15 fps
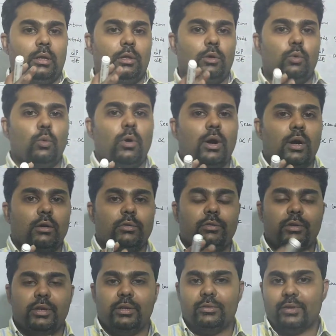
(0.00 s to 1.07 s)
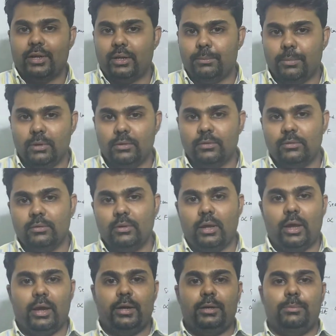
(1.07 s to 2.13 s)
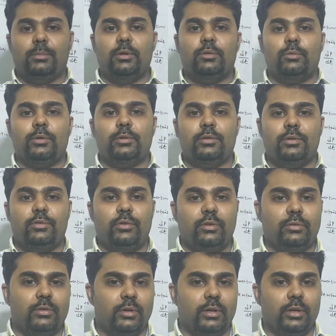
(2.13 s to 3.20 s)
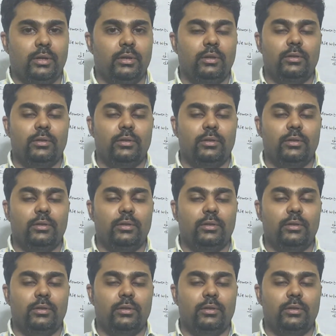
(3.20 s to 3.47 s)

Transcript: you are sitting inside a bus and bus was stationary.